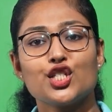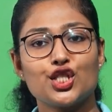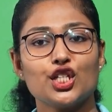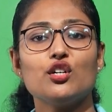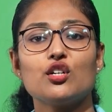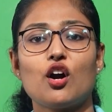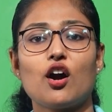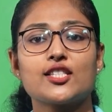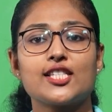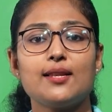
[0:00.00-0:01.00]
2
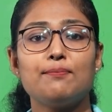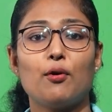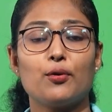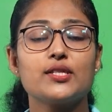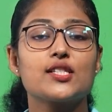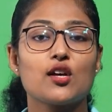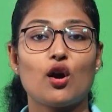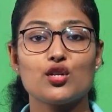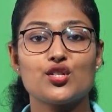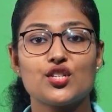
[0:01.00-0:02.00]
coxal bones
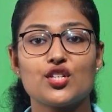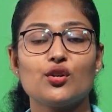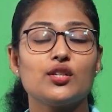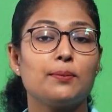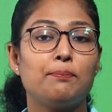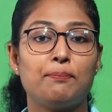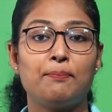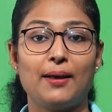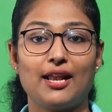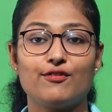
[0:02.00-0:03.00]
constitute the
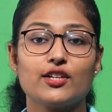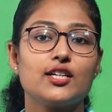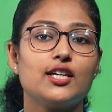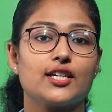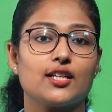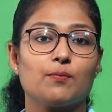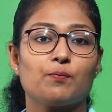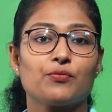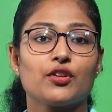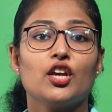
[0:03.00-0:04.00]
pelvic girdle.
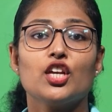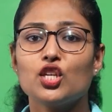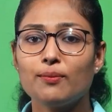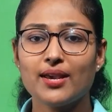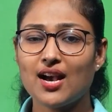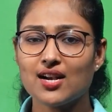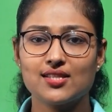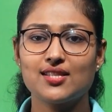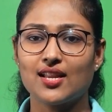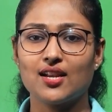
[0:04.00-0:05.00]
You may
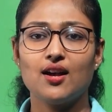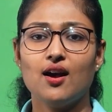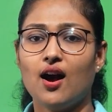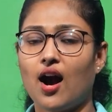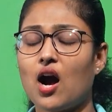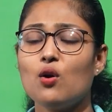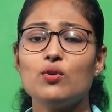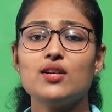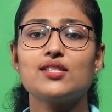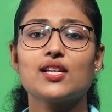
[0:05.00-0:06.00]
ask then, how
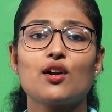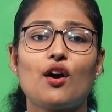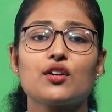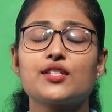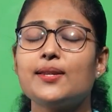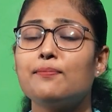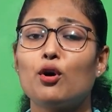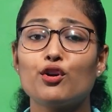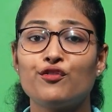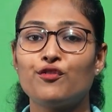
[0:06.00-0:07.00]
is a coxal
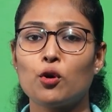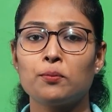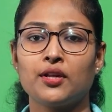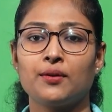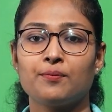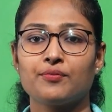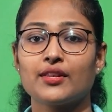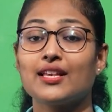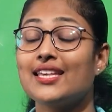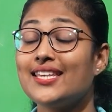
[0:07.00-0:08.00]
bone formed?
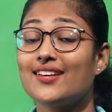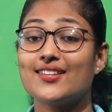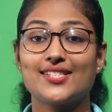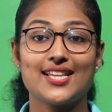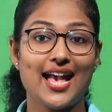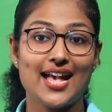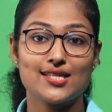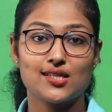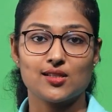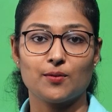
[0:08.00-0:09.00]
Here is the
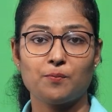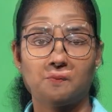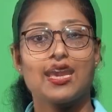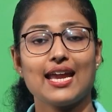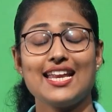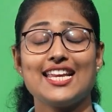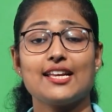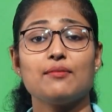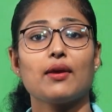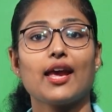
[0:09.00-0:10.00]
answer.
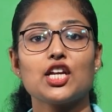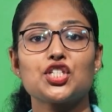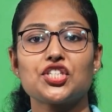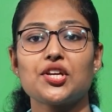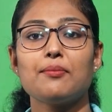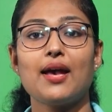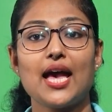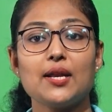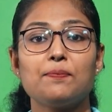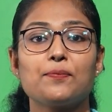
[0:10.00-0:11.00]
Ilium, ischium
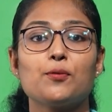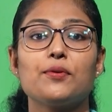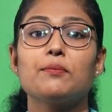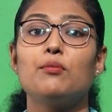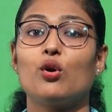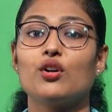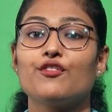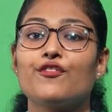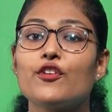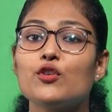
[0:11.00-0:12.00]
and pubic bone
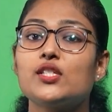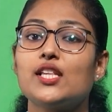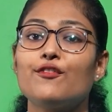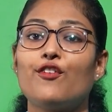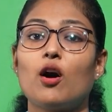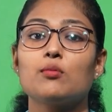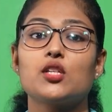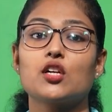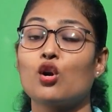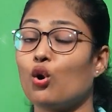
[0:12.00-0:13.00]
fuse and forms
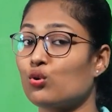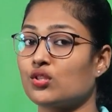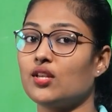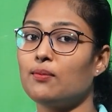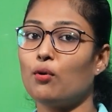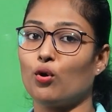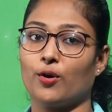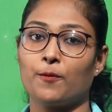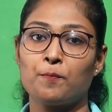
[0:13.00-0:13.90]
a coxal bone.